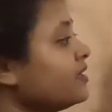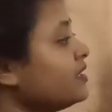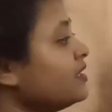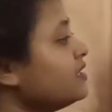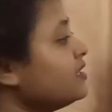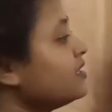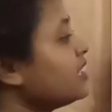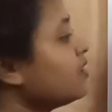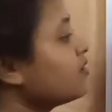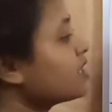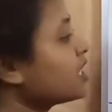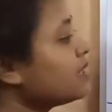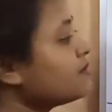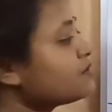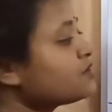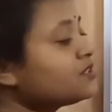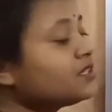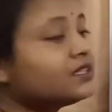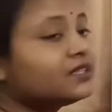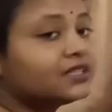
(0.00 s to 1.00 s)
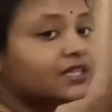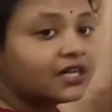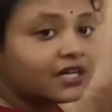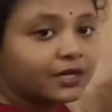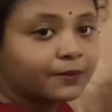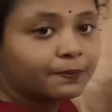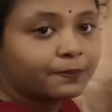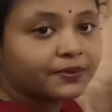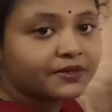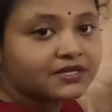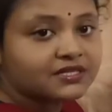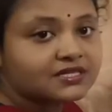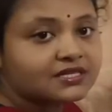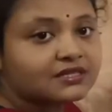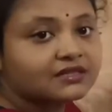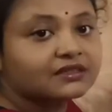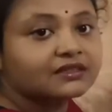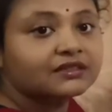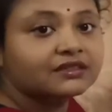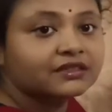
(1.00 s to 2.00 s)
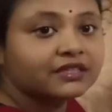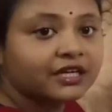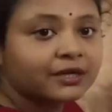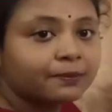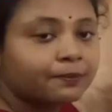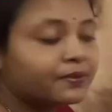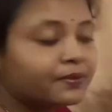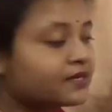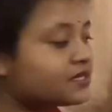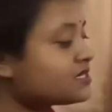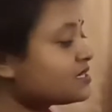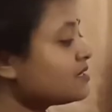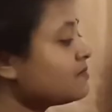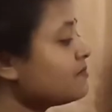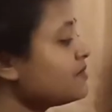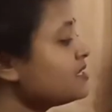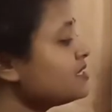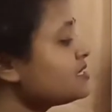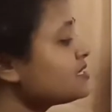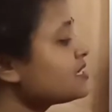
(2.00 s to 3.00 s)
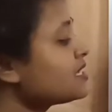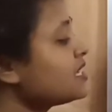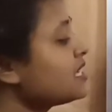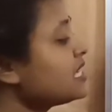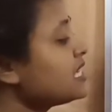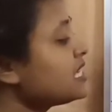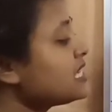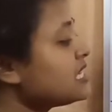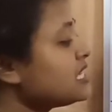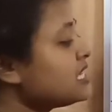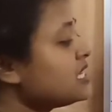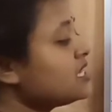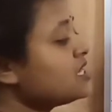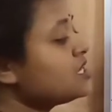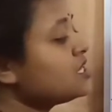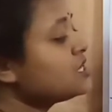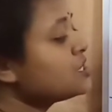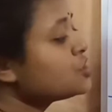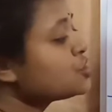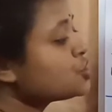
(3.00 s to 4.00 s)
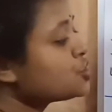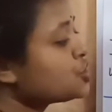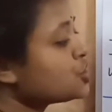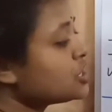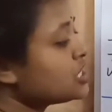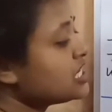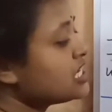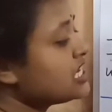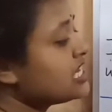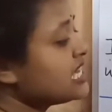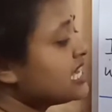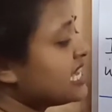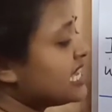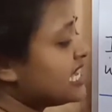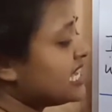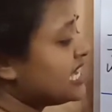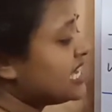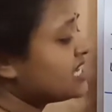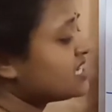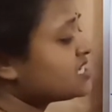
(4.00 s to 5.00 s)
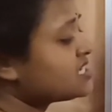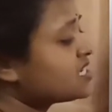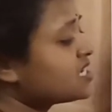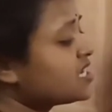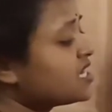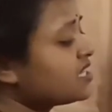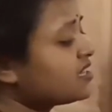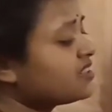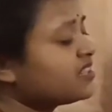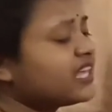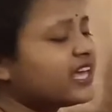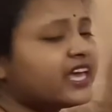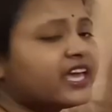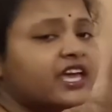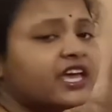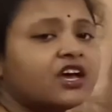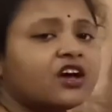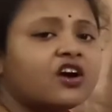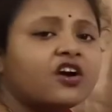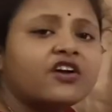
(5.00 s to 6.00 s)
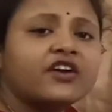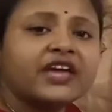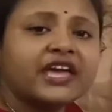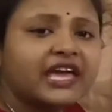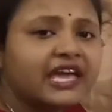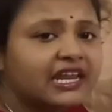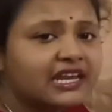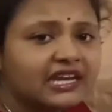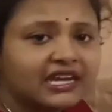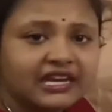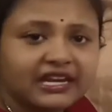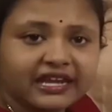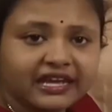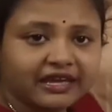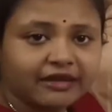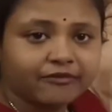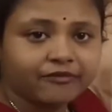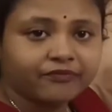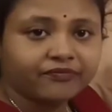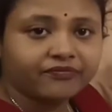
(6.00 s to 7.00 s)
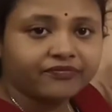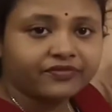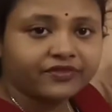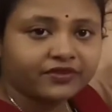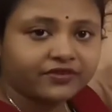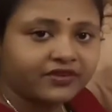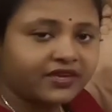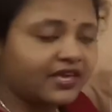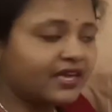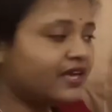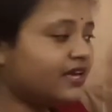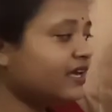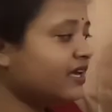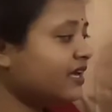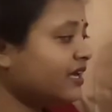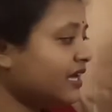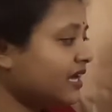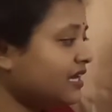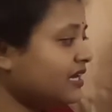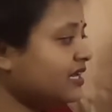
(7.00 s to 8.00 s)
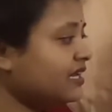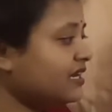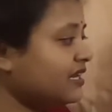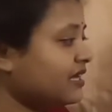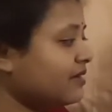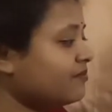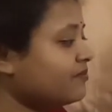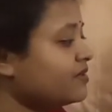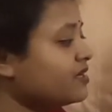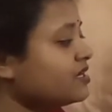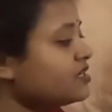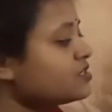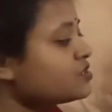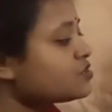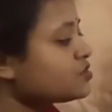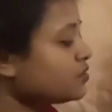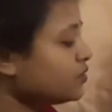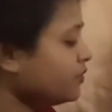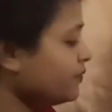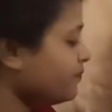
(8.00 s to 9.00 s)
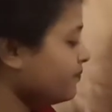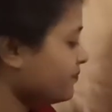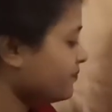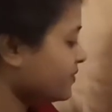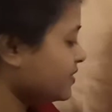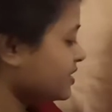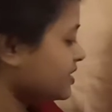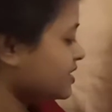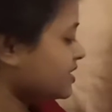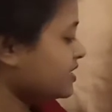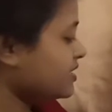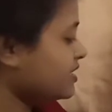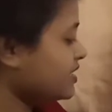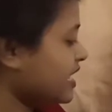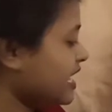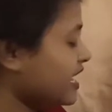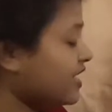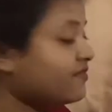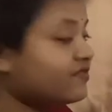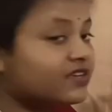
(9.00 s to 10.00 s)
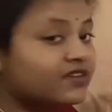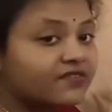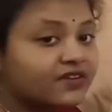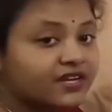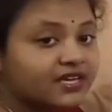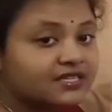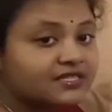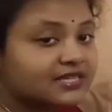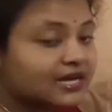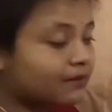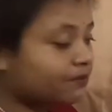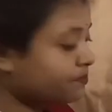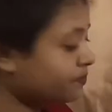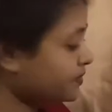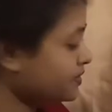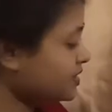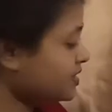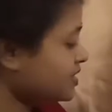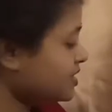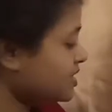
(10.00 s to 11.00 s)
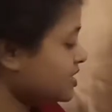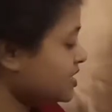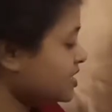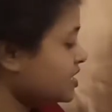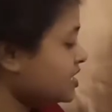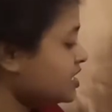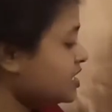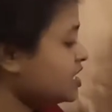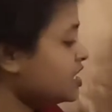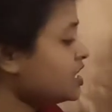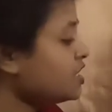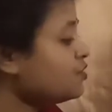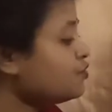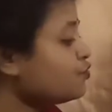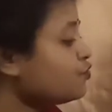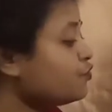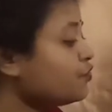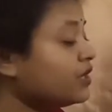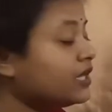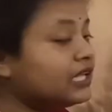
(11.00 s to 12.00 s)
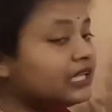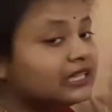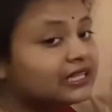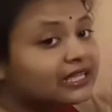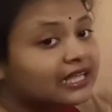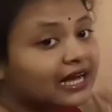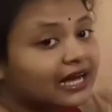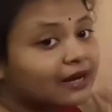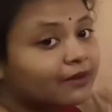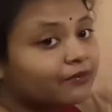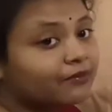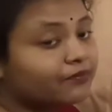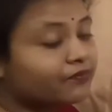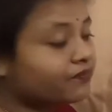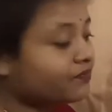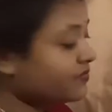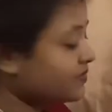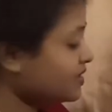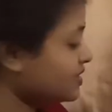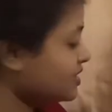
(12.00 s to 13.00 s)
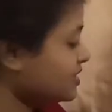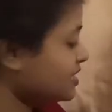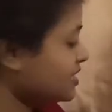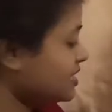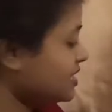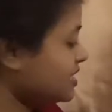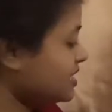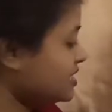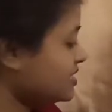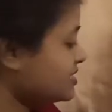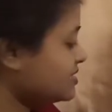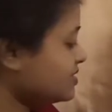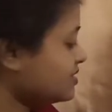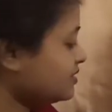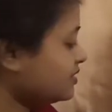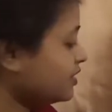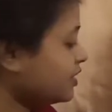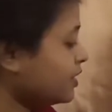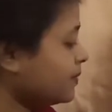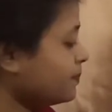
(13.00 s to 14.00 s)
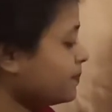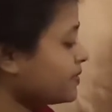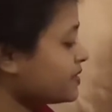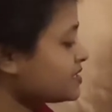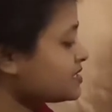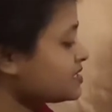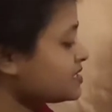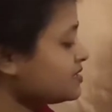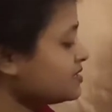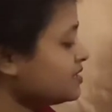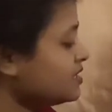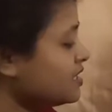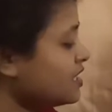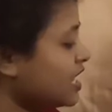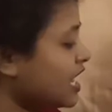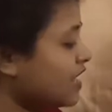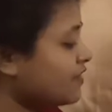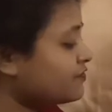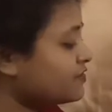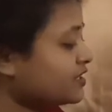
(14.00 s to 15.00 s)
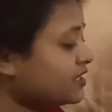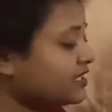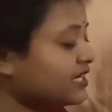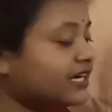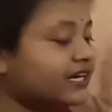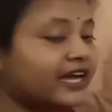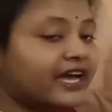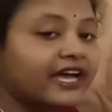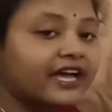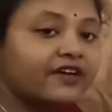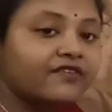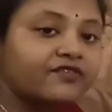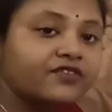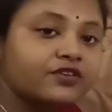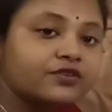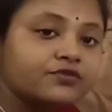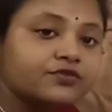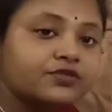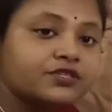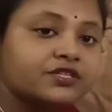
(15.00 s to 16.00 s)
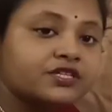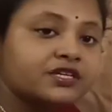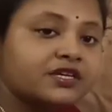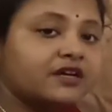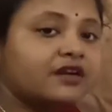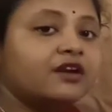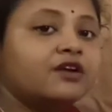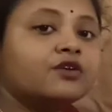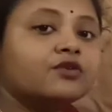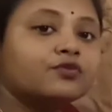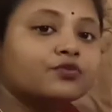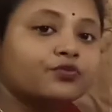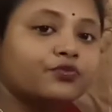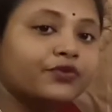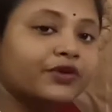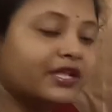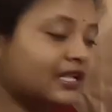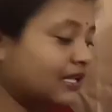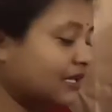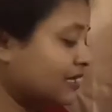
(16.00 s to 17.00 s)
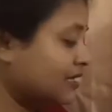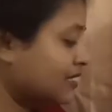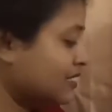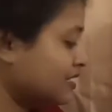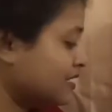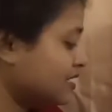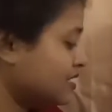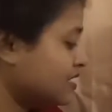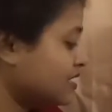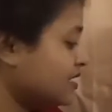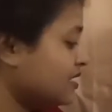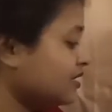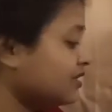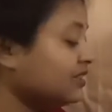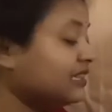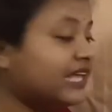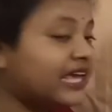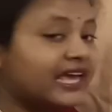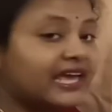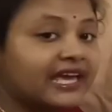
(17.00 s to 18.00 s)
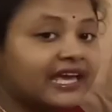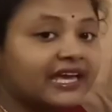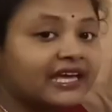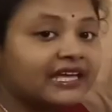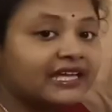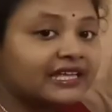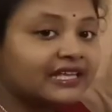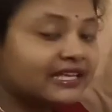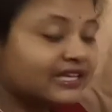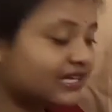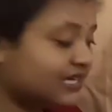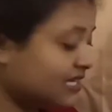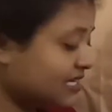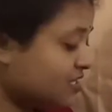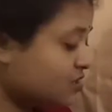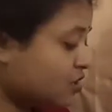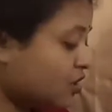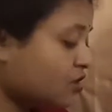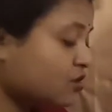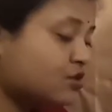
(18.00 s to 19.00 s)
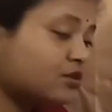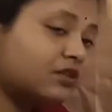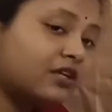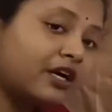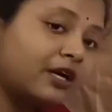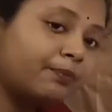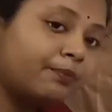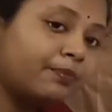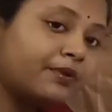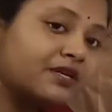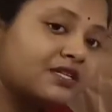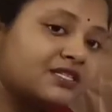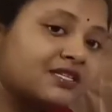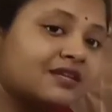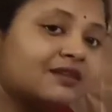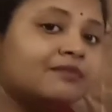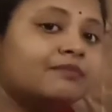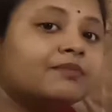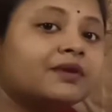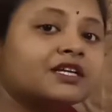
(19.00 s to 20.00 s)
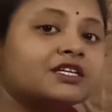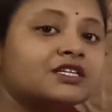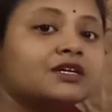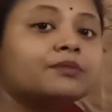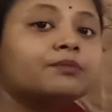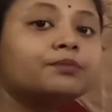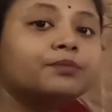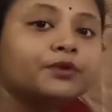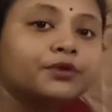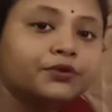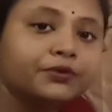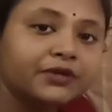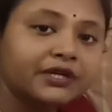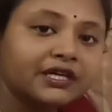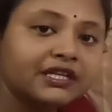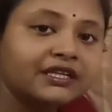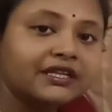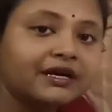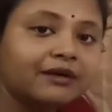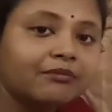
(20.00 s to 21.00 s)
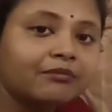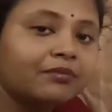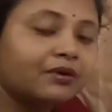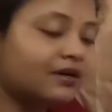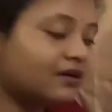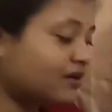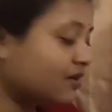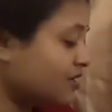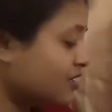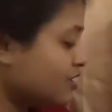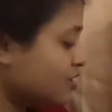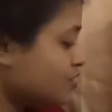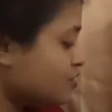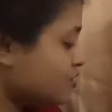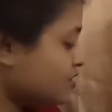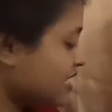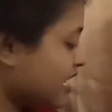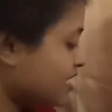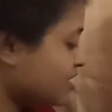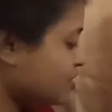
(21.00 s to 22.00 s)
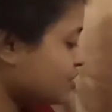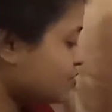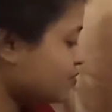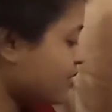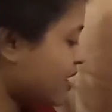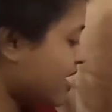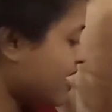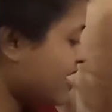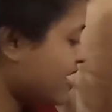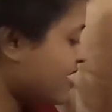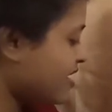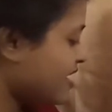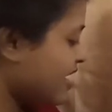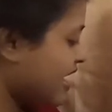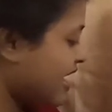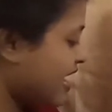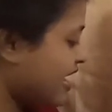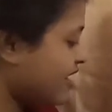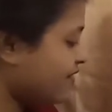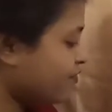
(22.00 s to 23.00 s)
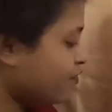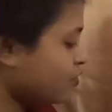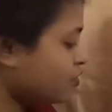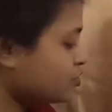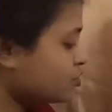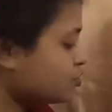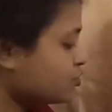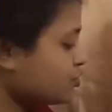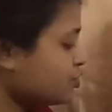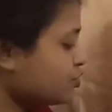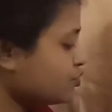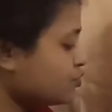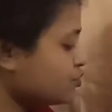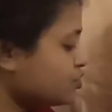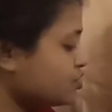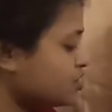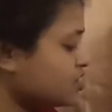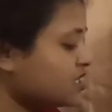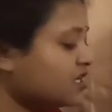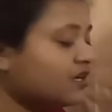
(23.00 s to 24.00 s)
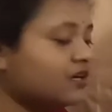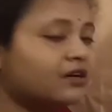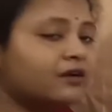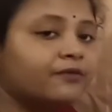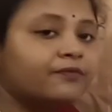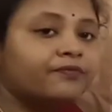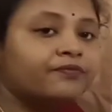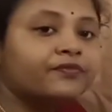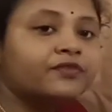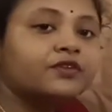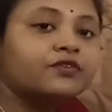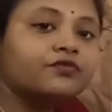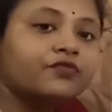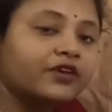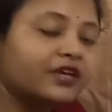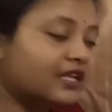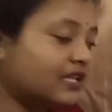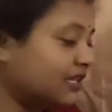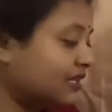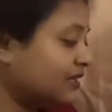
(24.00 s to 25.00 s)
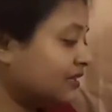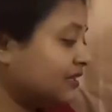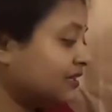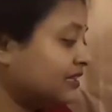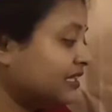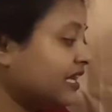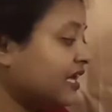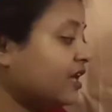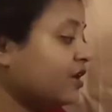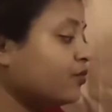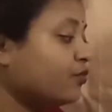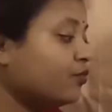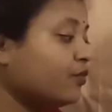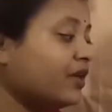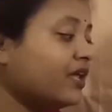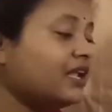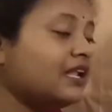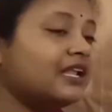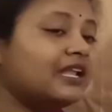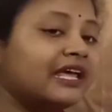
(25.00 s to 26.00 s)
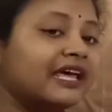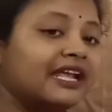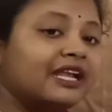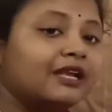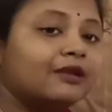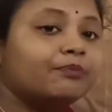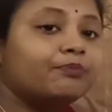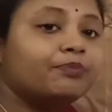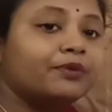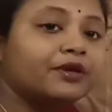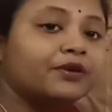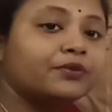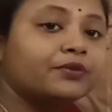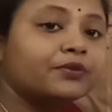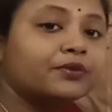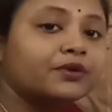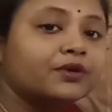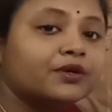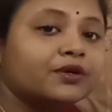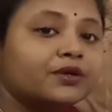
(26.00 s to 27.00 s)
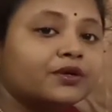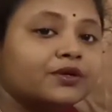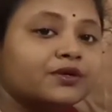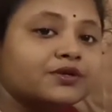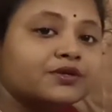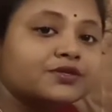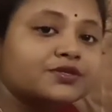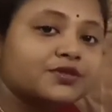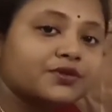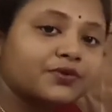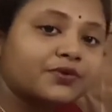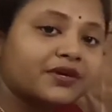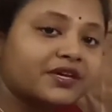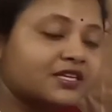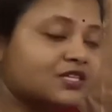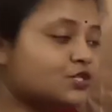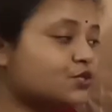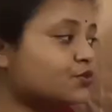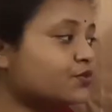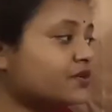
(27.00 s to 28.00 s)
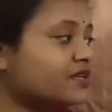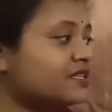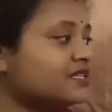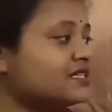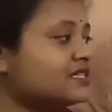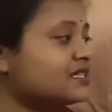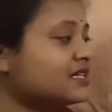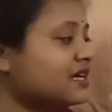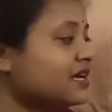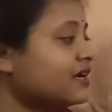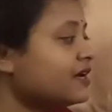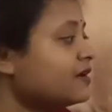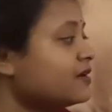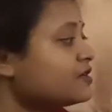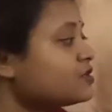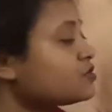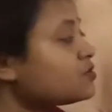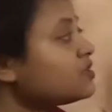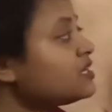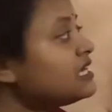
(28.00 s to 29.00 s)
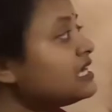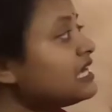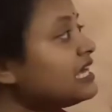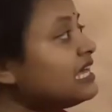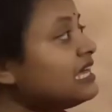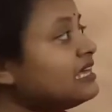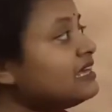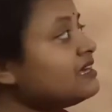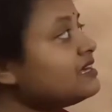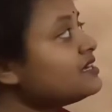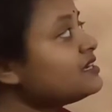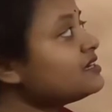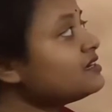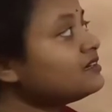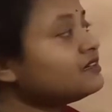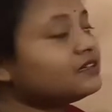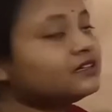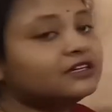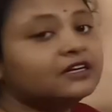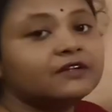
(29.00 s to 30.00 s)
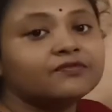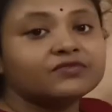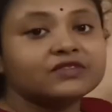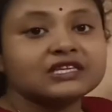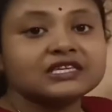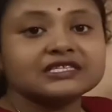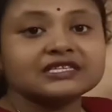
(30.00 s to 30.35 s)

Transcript: Now come to the third person. Third person means he, she, it, they, or any name. Okay, any name. So here I have given example. He will come. He is the third person. After that I have used here will. They. It is also third person but plural number. So that is why I have also used here will. They will help you. So okay students. So in here these